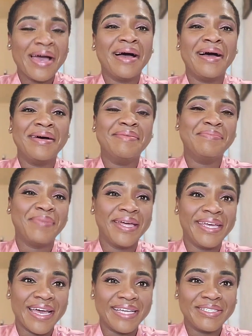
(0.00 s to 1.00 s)
Um, but
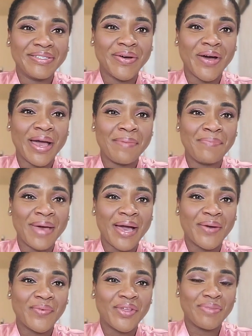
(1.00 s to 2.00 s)
yeah, so I'm
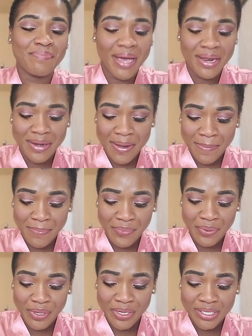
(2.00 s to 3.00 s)
back with my
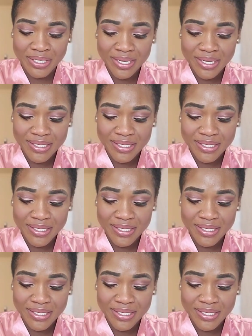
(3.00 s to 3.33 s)
number